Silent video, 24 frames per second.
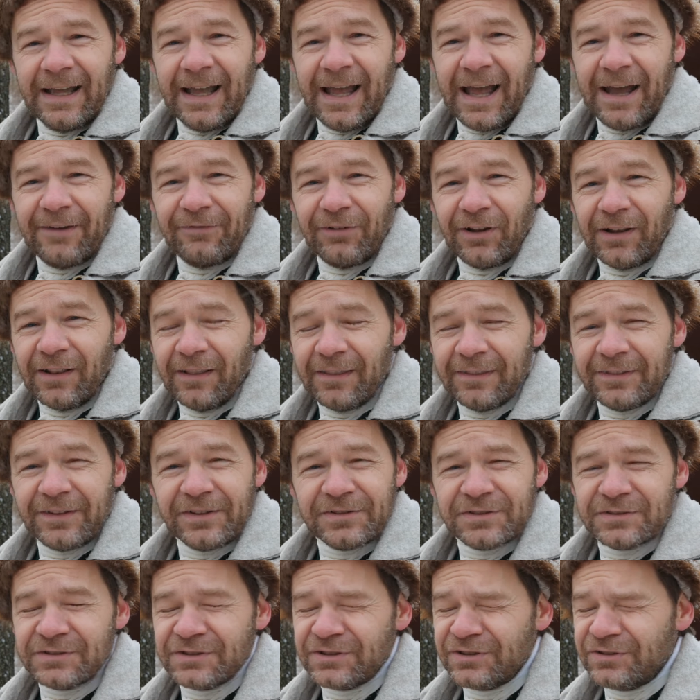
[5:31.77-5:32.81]
have a,
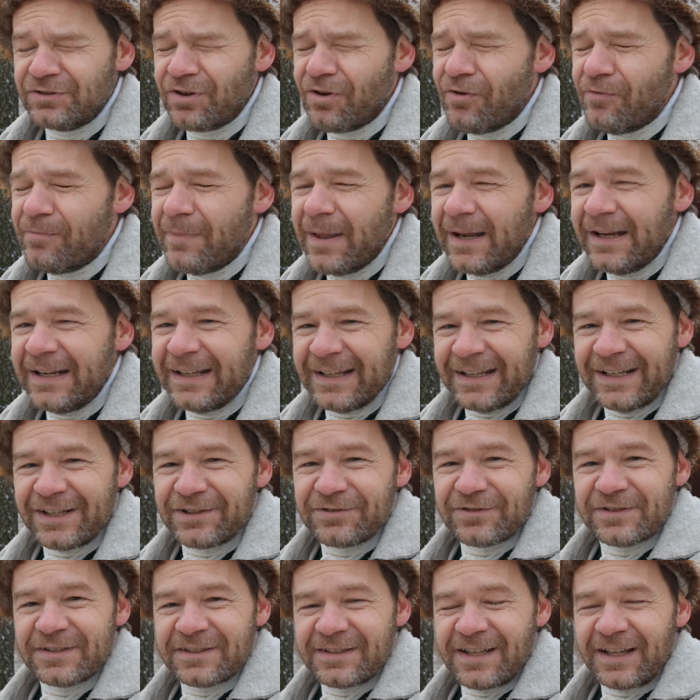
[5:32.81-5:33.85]
there's so many
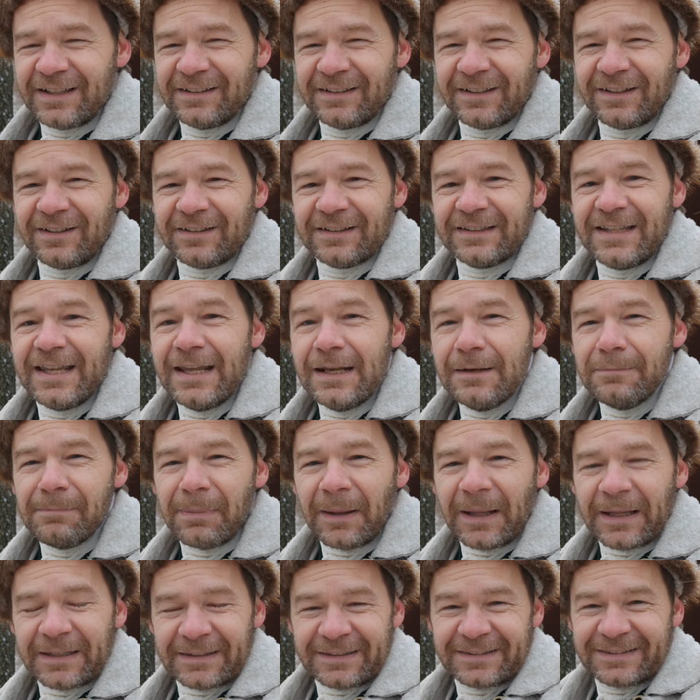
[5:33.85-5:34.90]
interesting little
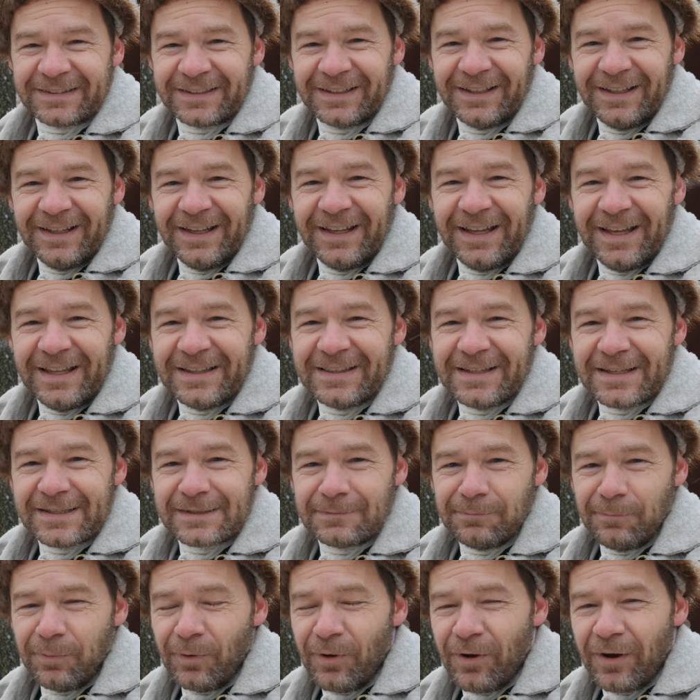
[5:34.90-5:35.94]
tidbits in this
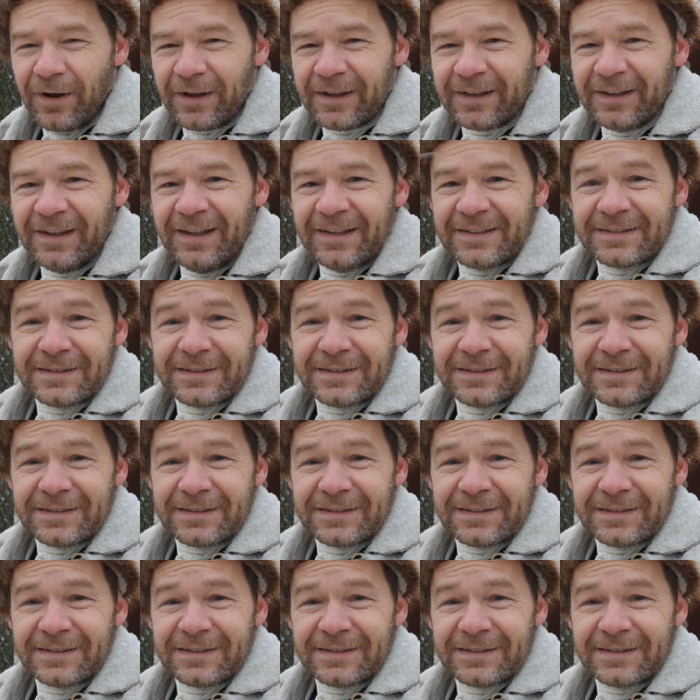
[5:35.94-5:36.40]
book,